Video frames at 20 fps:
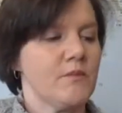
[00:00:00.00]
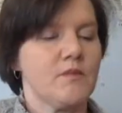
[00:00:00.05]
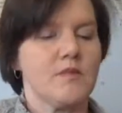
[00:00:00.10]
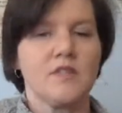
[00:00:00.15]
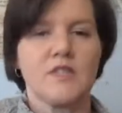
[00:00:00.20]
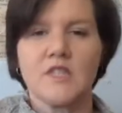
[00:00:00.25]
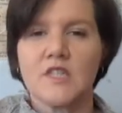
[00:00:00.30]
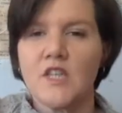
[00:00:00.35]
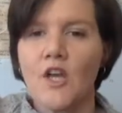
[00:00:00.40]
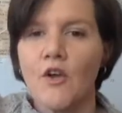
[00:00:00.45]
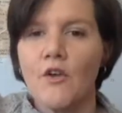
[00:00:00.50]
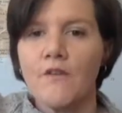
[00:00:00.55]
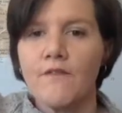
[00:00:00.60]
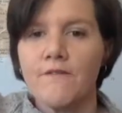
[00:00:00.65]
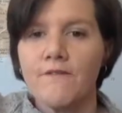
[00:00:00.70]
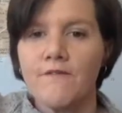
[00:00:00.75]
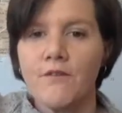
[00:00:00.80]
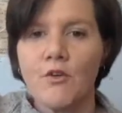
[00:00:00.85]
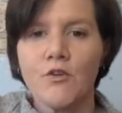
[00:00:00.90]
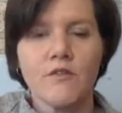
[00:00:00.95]
So,
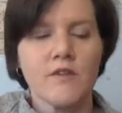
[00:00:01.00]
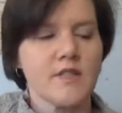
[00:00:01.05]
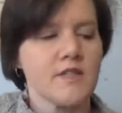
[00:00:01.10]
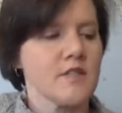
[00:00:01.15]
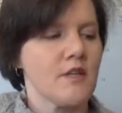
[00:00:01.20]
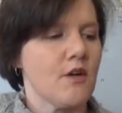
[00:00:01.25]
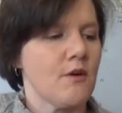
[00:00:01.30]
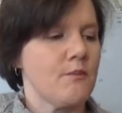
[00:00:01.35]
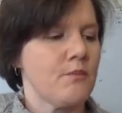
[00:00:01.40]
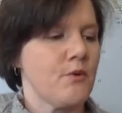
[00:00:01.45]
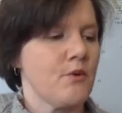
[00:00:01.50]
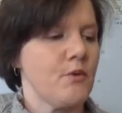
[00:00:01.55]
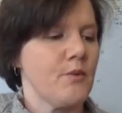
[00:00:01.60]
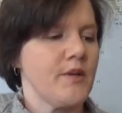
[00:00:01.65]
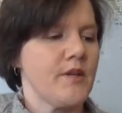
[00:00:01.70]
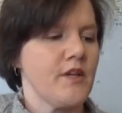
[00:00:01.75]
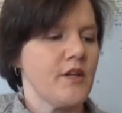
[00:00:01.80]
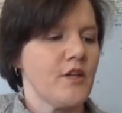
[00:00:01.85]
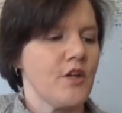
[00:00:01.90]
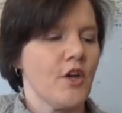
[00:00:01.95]
for example,
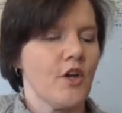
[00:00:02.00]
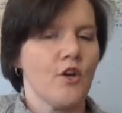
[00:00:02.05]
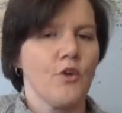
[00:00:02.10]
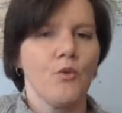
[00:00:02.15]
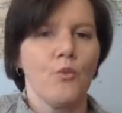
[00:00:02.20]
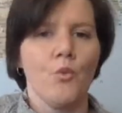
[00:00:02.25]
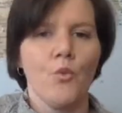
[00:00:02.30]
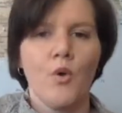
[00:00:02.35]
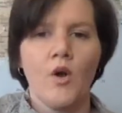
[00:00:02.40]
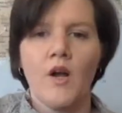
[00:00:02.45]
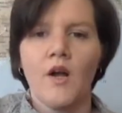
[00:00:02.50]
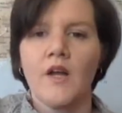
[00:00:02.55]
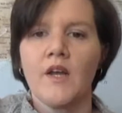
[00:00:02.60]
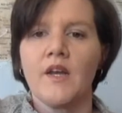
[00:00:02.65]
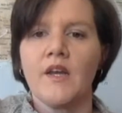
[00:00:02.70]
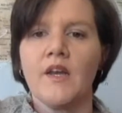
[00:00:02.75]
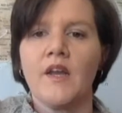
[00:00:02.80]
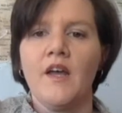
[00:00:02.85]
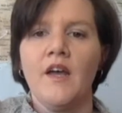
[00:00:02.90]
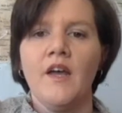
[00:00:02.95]
we could go
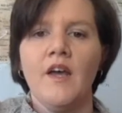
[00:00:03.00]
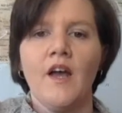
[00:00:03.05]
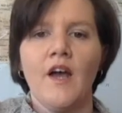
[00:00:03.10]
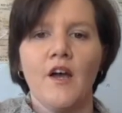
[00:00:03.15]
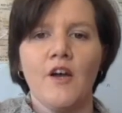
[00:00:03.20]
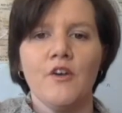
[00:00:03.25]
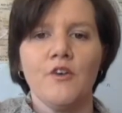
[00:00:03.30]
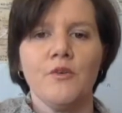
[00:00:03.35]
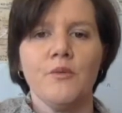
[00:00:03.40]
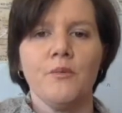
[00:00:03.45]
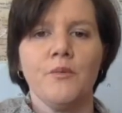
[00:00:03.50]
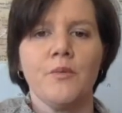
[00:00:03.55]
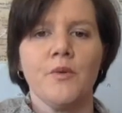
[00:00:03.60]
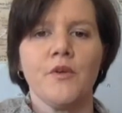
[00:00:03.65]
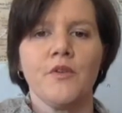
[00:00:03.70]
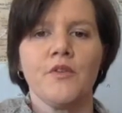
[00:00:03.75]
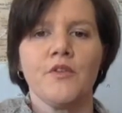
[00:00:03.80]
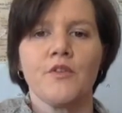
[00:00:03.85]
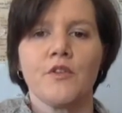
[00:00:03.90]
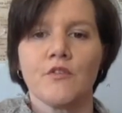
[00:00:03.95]
1,
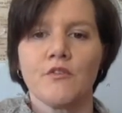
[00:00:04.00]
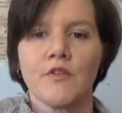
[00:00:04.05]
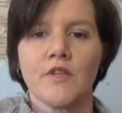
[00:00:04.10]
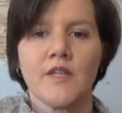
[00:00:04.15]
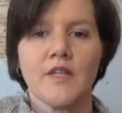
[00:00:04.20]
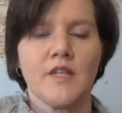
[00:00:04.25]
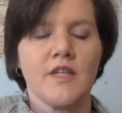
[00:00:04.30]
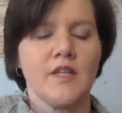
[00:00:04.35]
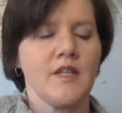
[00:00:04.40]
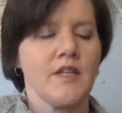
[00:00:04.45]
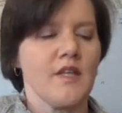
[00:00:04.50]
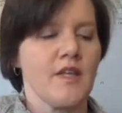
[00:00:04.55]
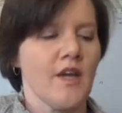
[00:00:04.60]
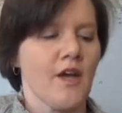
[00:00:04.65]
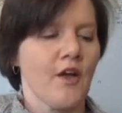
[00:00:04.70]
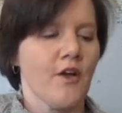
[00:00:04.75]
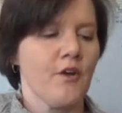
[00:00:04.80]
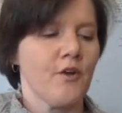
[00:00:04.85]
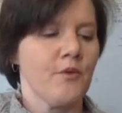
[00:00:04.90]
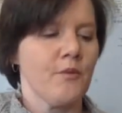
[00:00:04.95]
open, 3,
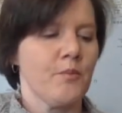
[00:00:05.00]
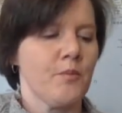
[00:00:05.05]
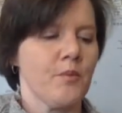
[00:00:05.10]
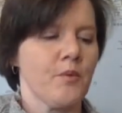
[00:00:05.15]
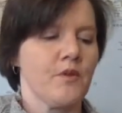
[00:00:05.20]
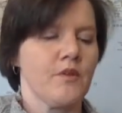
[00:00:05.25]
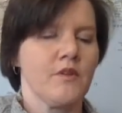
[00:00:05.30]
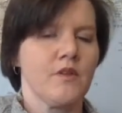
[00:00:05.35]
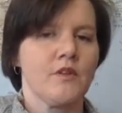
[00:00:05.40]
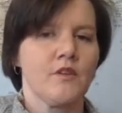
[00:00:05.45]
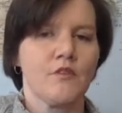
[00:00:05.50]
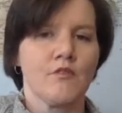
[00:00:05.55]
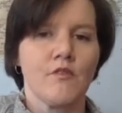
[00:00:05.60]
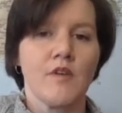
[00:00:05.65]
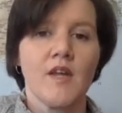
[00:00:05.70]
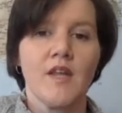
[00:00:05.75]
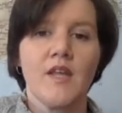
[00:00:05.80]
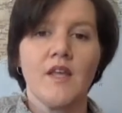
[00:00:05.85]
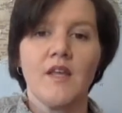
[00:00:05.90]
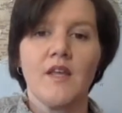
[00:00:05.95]
open,
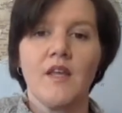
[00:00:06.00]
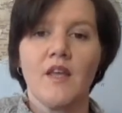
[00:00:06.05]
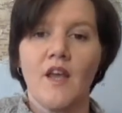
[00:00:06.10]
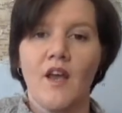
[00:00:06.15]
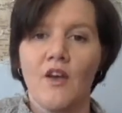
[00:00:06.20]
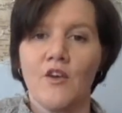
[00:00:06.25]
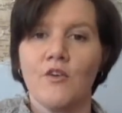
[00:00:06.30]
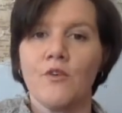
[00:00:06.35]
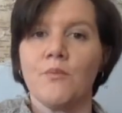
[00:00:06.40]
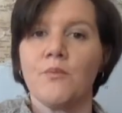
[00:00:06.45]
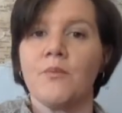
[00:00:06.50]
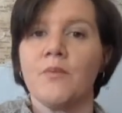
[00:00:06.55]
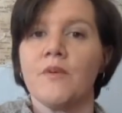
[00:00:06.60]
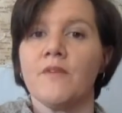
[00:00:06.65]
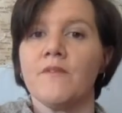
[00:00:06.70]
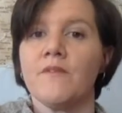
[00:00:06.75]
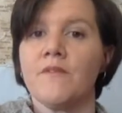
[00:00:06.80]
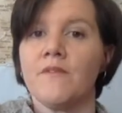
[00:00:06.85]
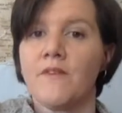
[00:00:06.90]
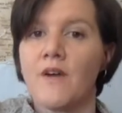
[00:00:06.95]
3, open,
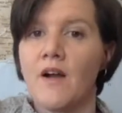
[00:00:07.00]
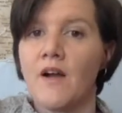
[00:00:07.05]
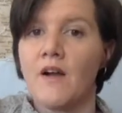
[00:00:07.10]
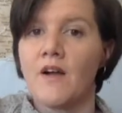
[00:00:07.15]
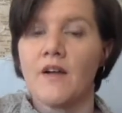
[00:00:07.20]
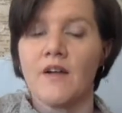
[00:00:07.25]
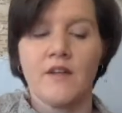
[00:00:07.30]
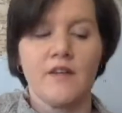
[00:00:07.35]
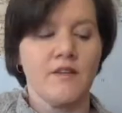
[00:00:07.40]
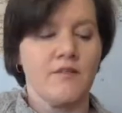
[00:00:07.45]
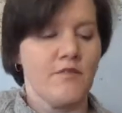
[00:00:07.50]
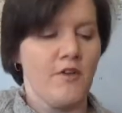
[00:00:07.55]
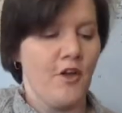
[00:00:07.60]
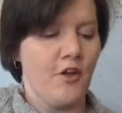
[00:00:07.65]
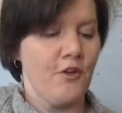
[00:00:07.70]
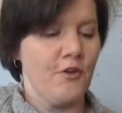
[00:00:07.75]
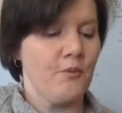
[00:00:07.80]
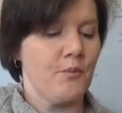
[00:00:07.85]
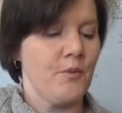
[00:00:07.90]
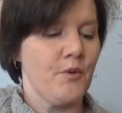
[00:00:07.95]
5,
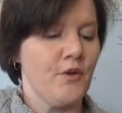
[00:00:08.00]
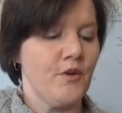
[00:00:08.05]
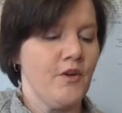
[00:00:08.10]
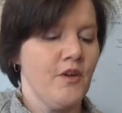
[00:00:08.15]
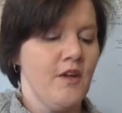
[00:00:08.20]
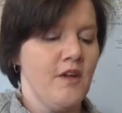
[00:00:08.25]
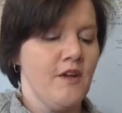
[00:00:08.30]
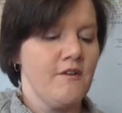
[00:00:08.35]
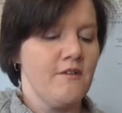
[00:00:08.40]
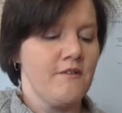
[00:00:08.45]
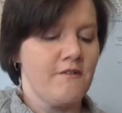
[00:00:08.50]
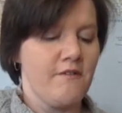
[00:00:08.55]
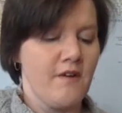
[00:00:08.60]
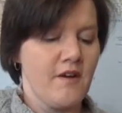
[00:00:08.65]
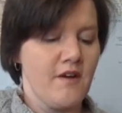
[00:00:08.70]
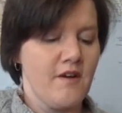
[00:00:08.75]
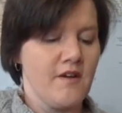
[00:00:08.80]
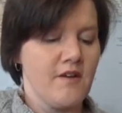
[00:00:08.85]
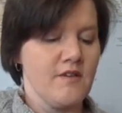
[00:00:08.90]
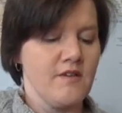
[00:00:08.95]
open,
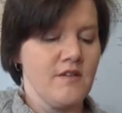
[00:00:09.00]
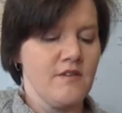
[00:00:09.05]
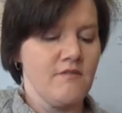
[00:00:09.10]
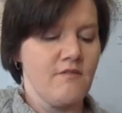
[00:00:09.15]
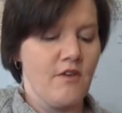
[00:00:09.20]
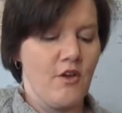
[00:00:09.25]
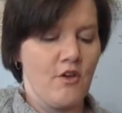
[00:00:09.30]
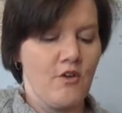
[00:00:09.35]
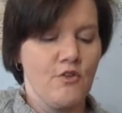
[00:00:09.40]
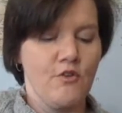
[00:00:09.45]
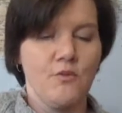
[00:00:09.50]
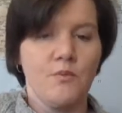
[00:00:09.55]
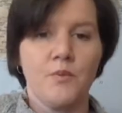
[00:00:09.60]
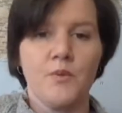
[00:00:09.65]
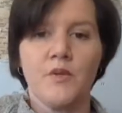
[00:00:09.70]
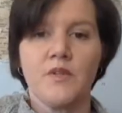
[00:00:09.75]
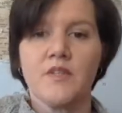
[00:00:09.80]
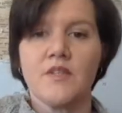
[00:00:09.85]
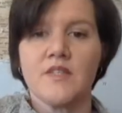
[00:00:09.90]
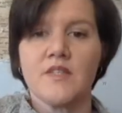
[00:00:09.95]
5,
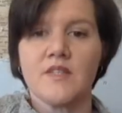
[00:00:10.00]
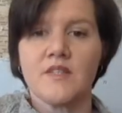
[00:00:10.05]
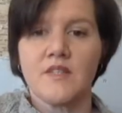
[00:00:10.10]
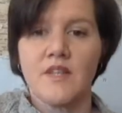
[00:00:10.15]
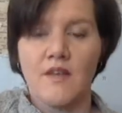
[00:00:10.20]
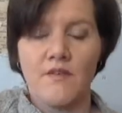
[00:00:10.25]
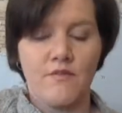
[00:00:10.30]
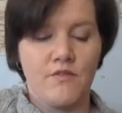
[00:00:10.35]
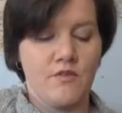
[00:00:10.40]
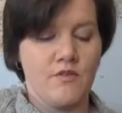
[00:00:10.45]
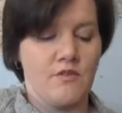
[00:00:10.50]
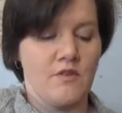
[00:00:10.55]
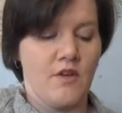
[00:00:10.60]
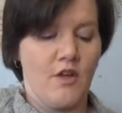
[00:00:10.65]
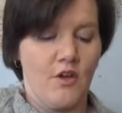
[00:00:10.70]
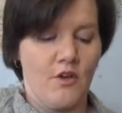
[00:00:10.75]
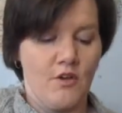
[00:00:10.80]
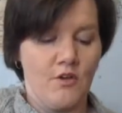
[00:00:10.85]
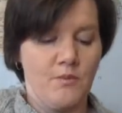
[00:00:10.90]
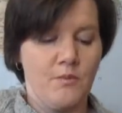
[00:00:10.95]
open, 7,
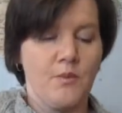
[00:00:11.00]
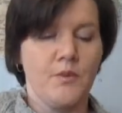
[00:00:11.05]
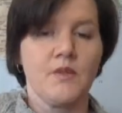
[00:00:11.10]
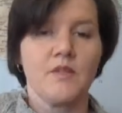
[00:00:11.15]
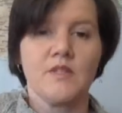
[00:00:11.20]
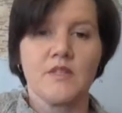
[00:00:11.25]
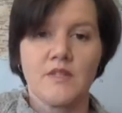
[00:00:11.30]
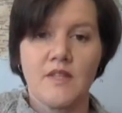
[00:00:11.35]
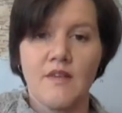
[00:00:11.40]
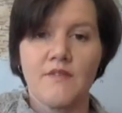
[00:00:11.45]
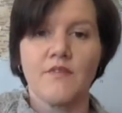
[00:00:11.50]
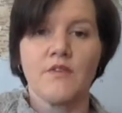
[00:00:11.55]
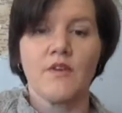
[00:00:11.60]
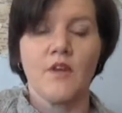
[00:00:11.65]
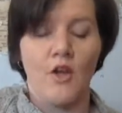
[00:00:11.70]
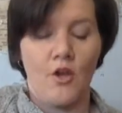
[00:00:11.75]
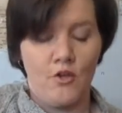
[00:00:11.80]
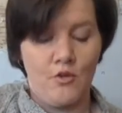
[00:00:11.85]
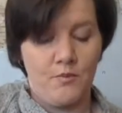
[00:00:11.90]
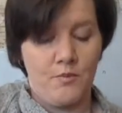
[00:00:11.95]
open, 7,
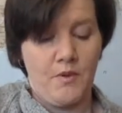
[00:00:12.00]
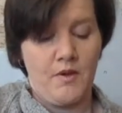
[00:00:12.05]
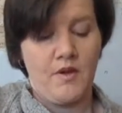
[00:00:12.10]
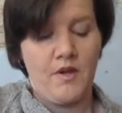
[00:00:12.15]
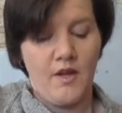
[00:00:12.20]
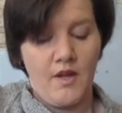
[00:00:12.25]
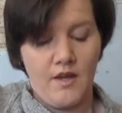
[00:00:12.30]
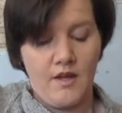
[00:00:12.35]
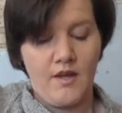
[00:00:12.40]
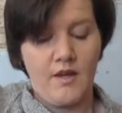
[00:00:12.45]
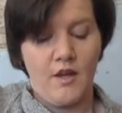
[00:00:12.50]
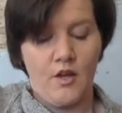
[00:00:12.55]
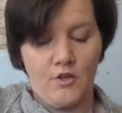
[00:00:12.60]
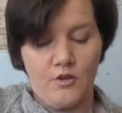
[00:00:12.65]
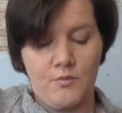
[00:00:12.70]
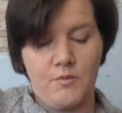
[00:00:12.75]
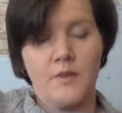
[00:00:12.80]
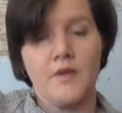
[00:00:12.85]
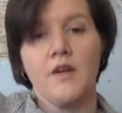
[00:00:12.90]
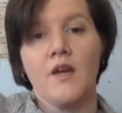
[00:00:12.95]
open, 9,
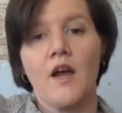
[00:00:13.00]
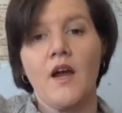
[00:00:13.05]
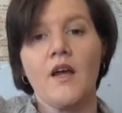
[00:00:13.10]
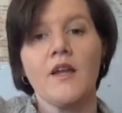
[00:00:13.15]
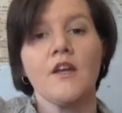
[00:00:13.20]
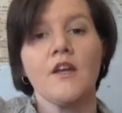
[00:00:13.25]
open, 9,